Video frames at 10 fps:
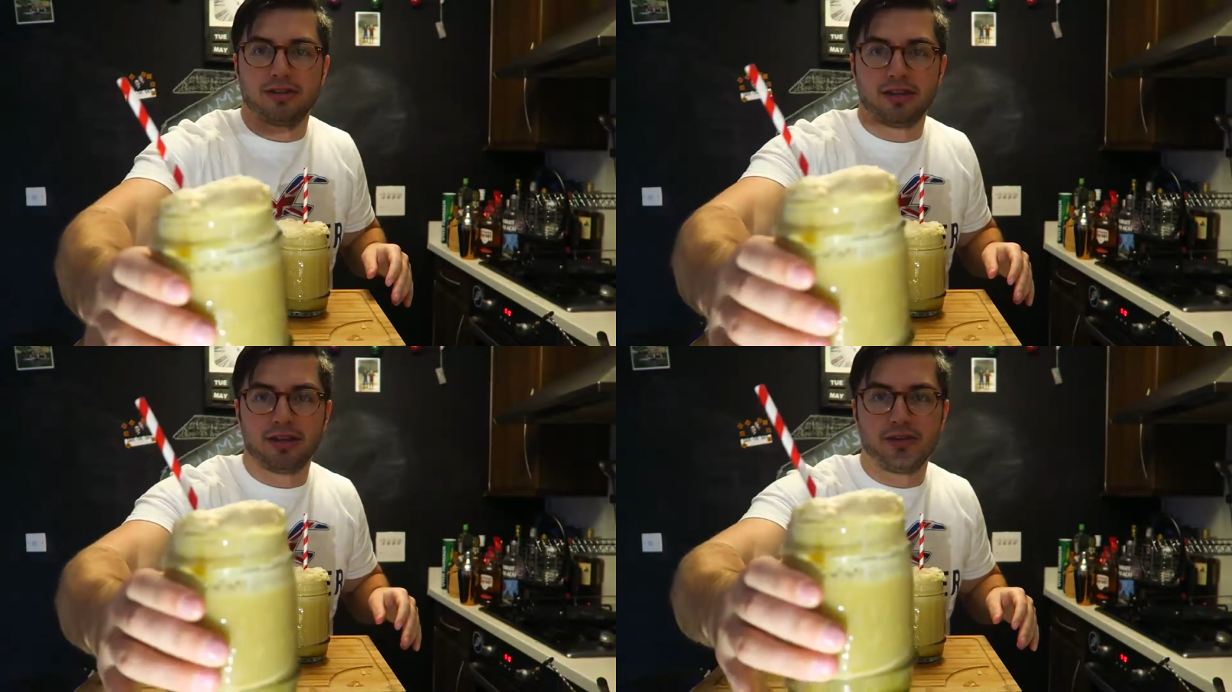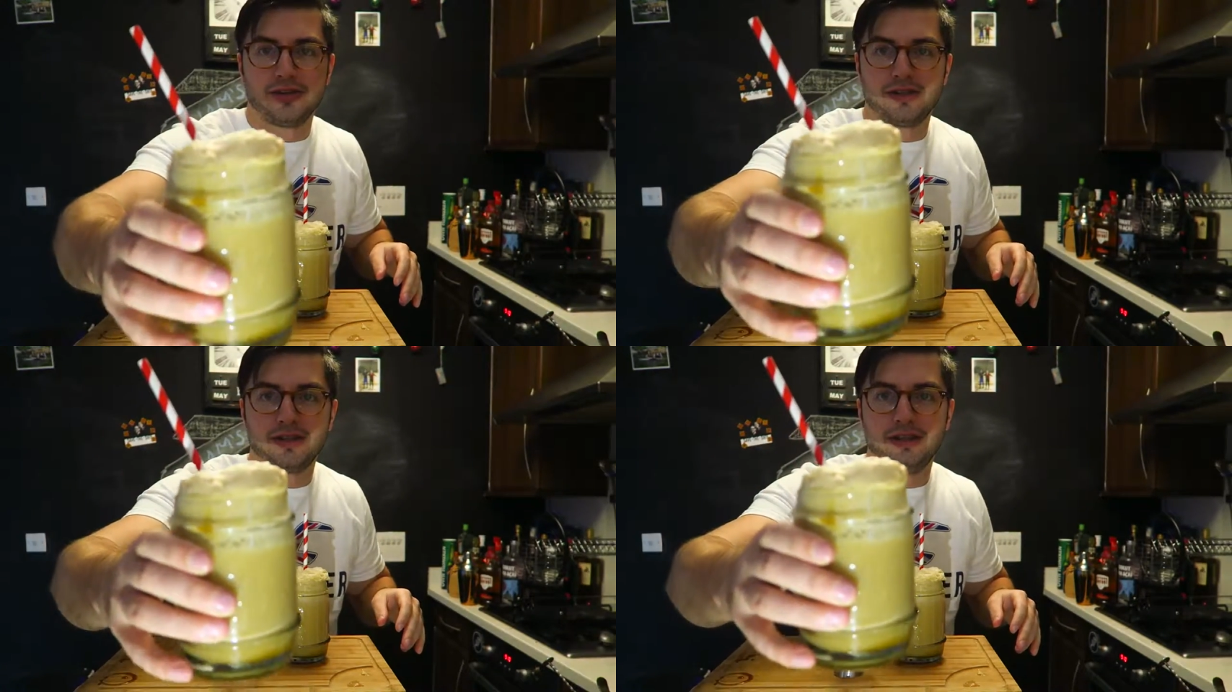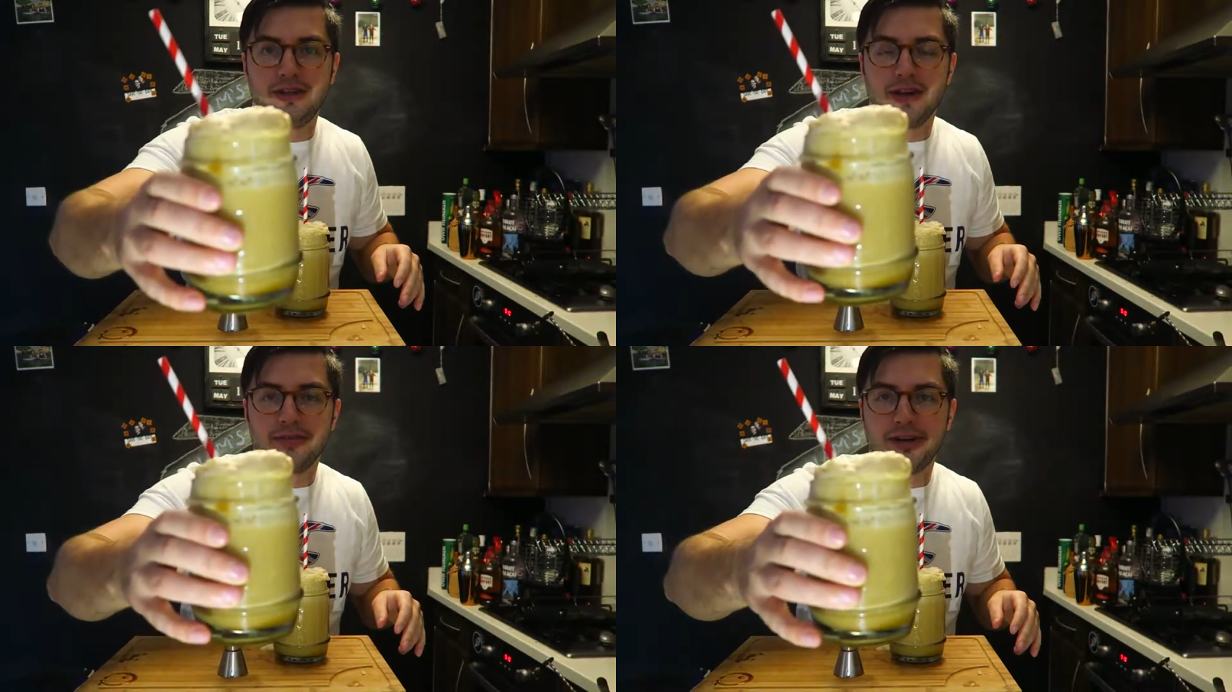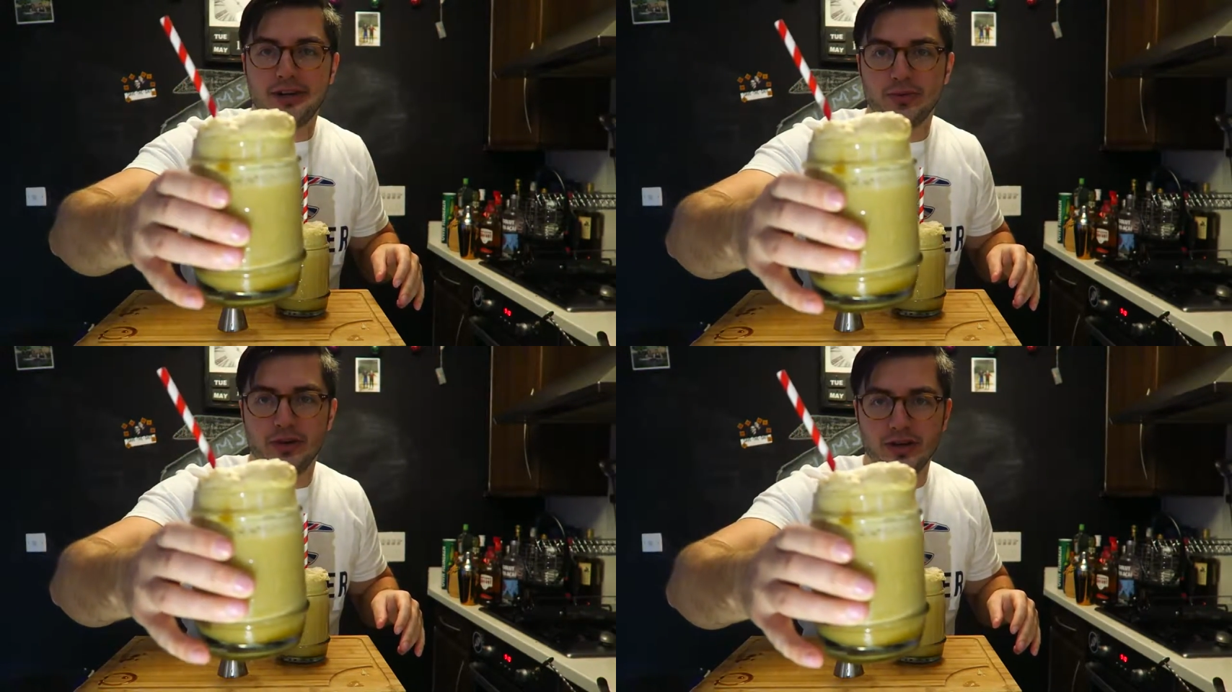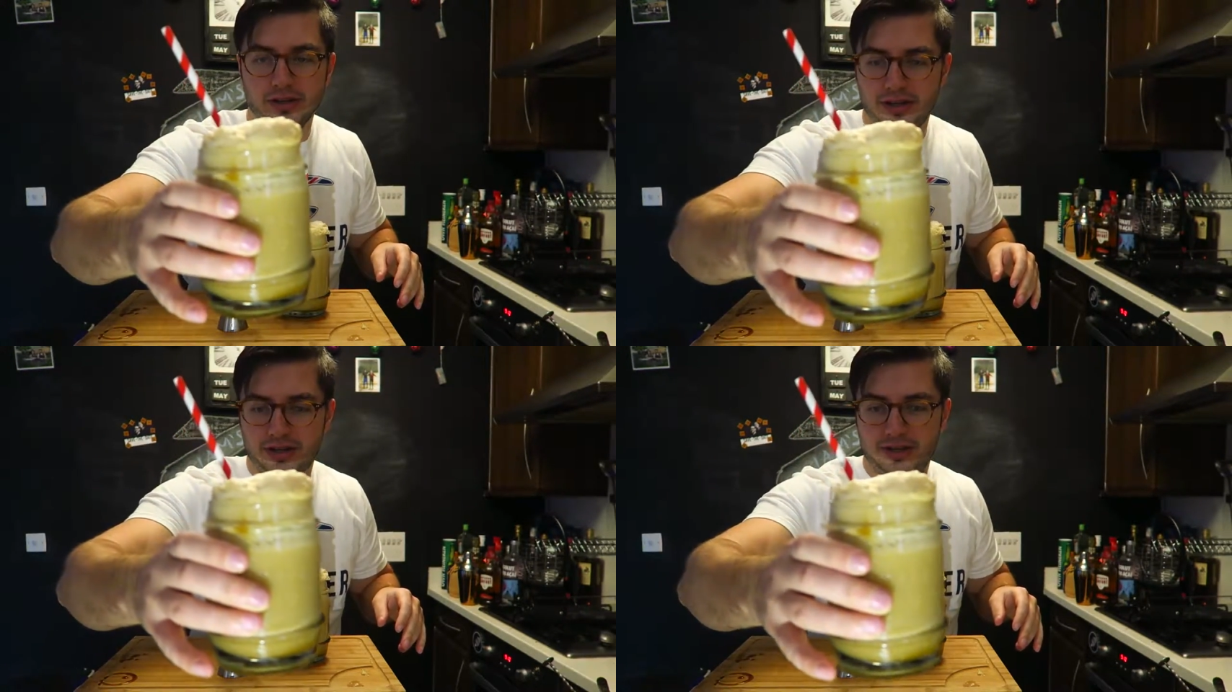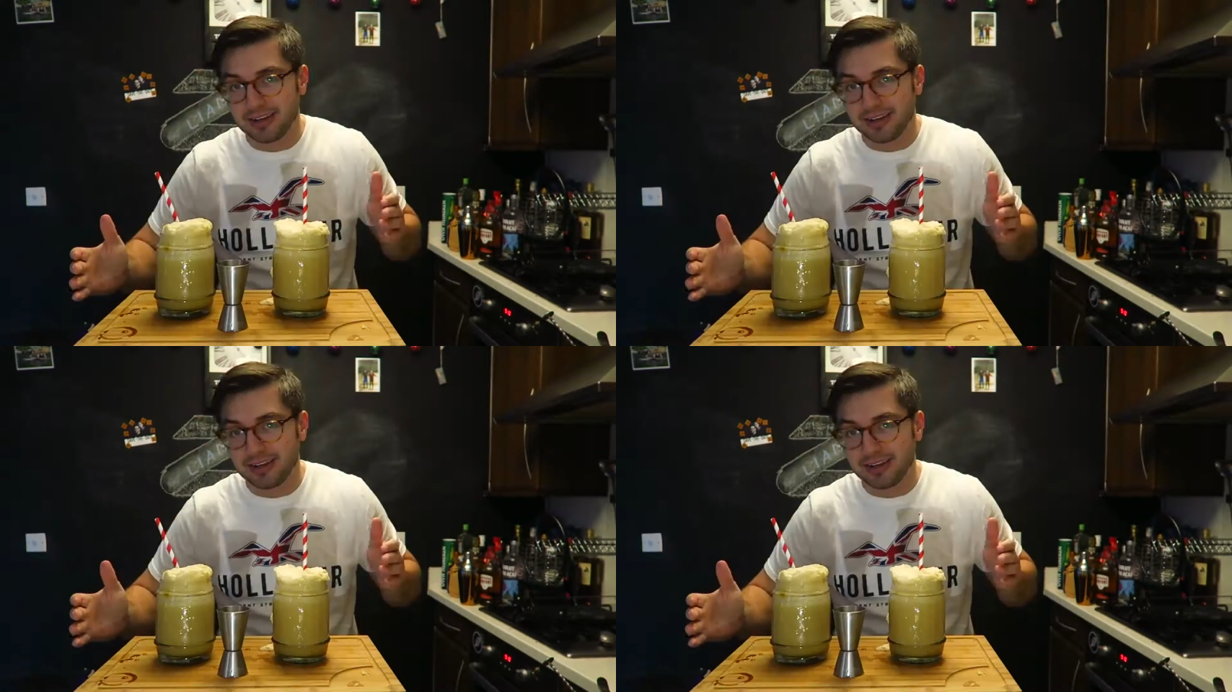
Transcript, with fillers: So there is the final product.